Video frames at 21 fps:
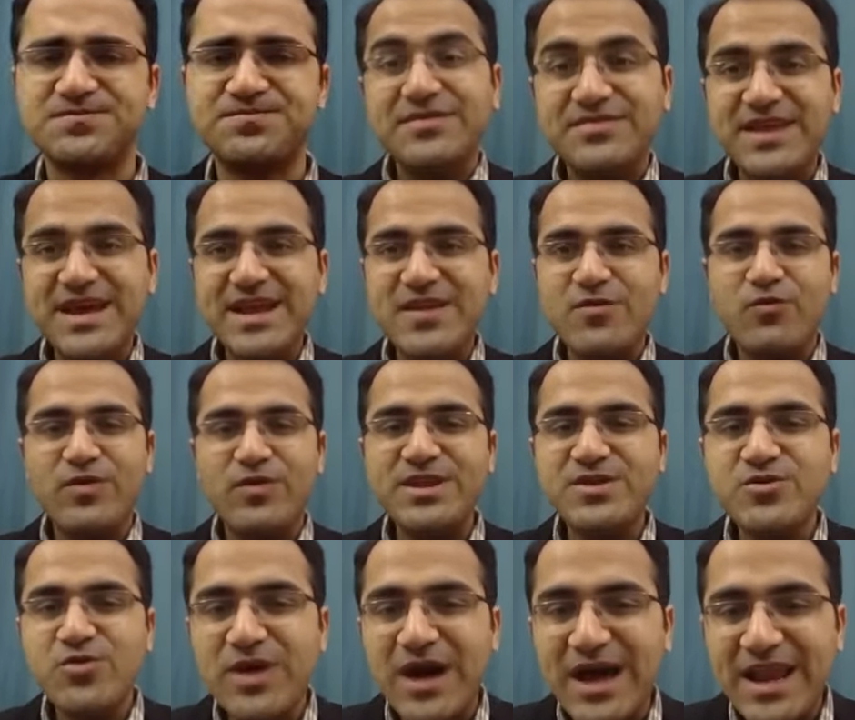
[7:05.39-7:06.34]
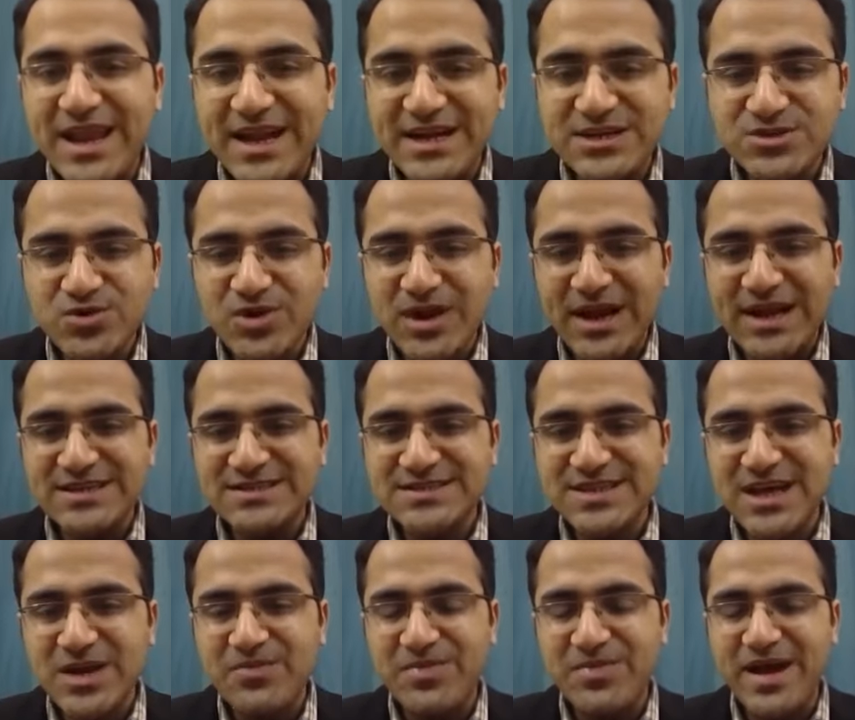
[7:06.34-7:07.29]
Then when your
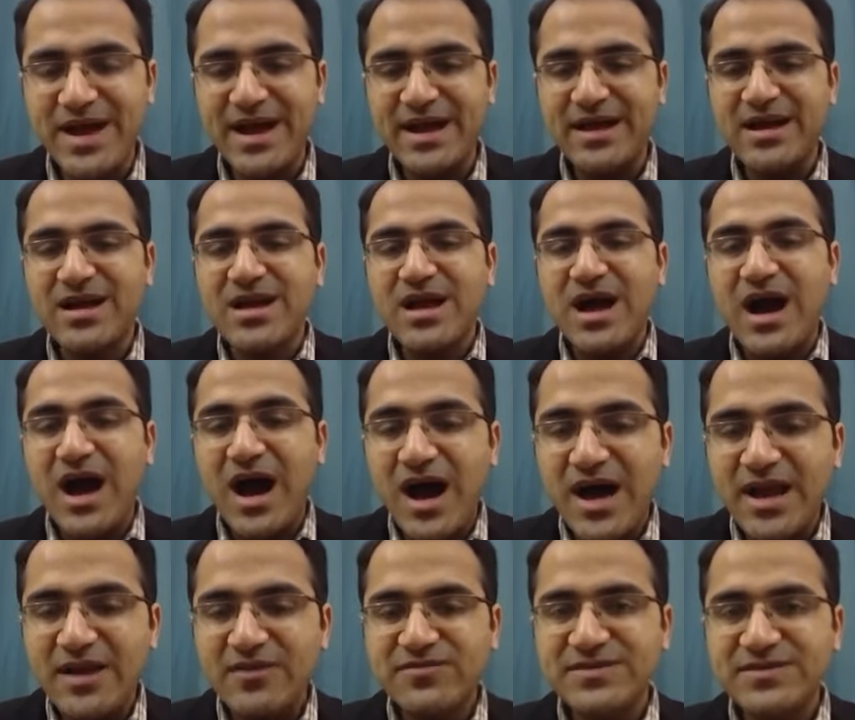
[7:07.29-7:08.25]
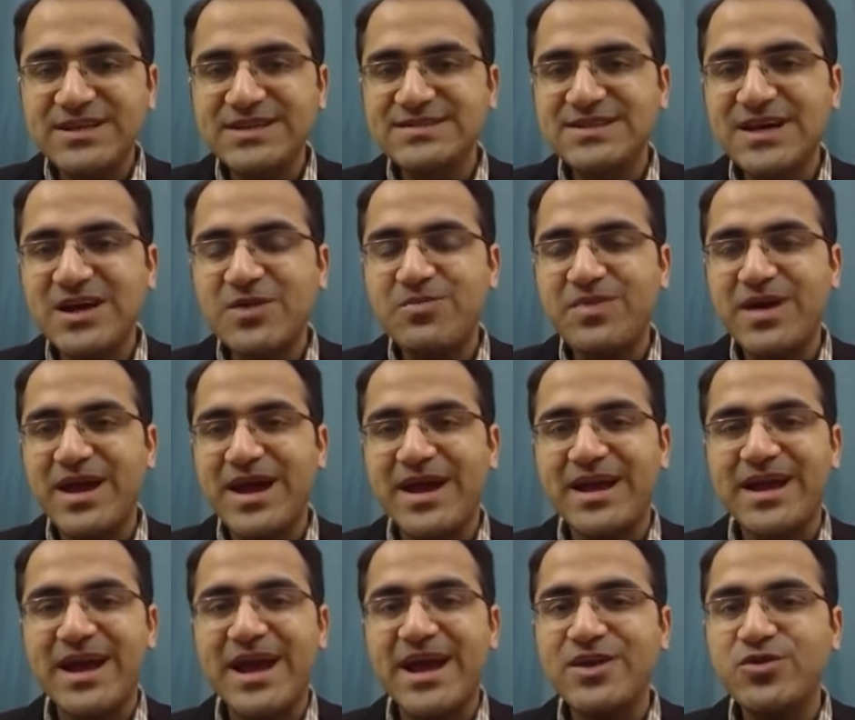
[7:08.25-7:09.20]
electrolytes are back, RFTs are
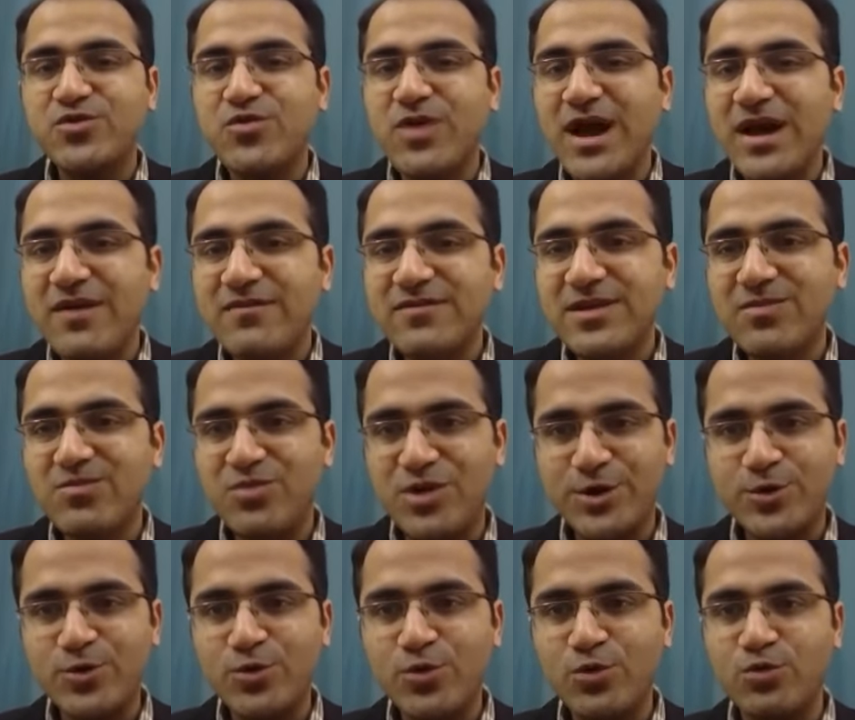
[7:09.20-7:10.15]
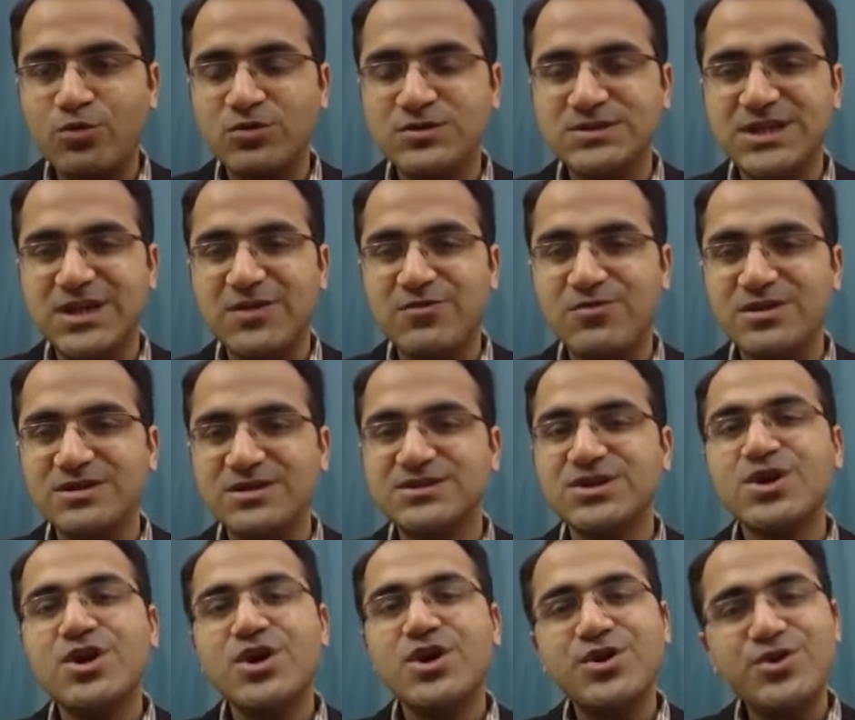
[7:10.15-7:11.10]
back and you have the blood glucose levels,
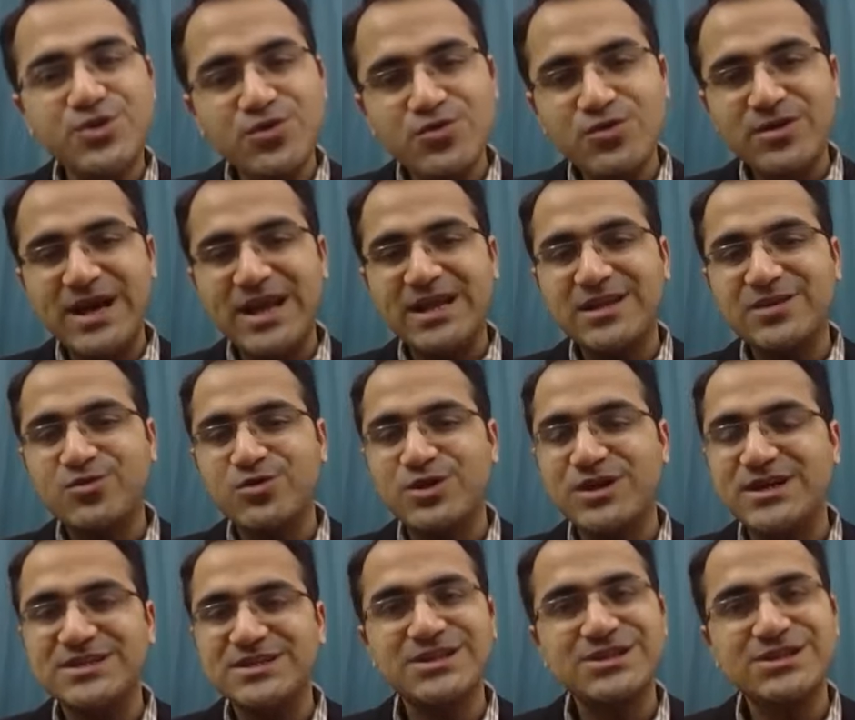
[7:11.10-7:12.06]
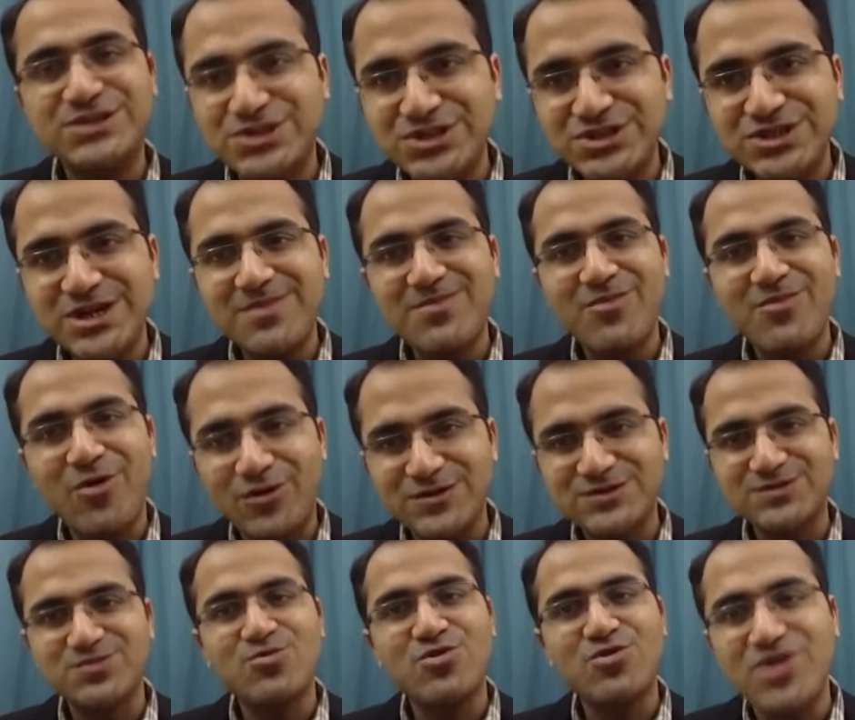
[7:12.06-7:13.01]
you calculate the serum
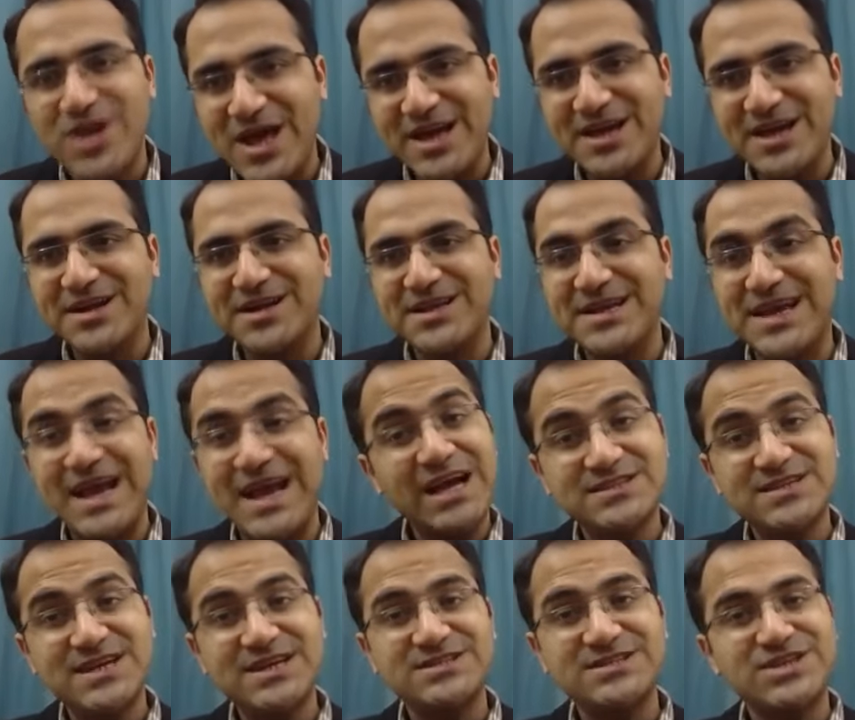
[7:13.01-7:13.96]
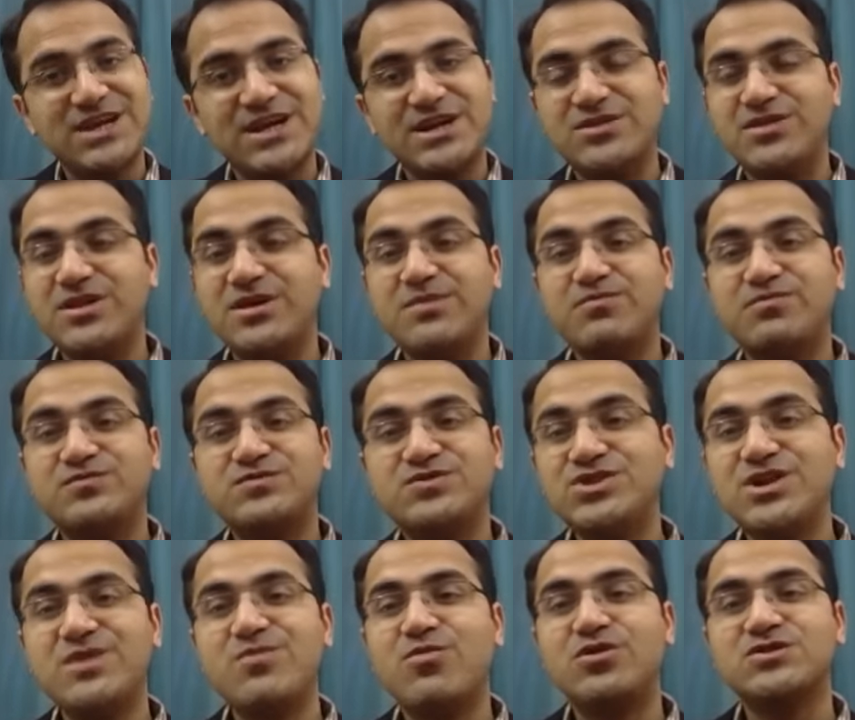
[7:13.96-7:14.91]
osmolarity. As I said, the
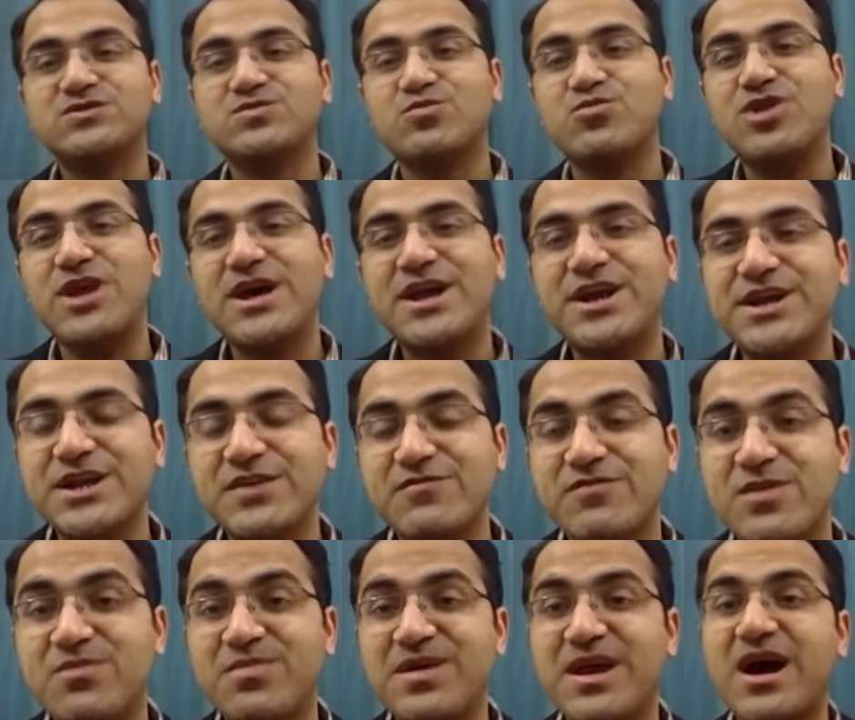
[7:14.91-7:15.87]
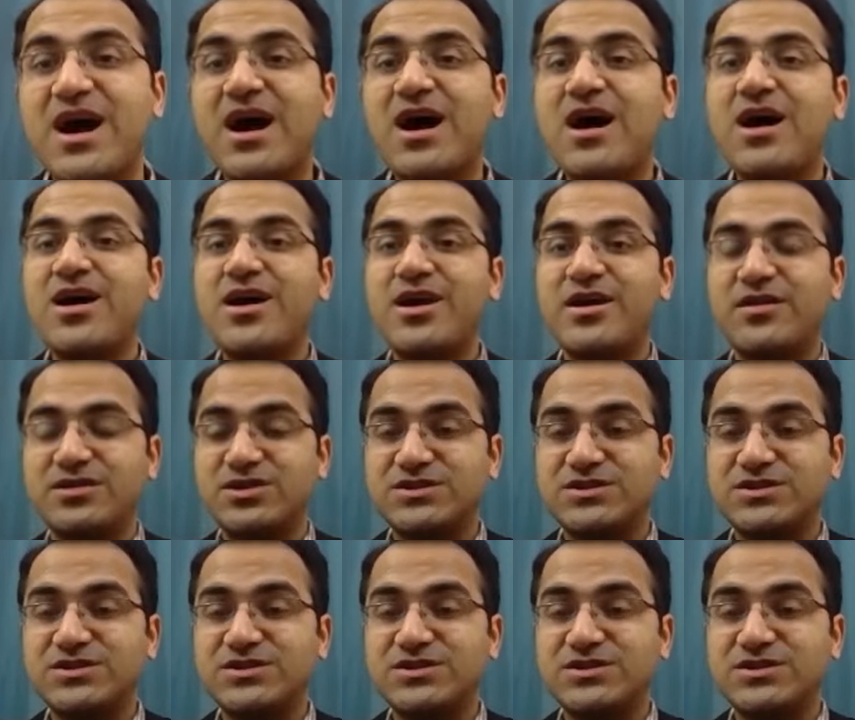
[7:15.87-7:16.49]
serum osmolarity will be high.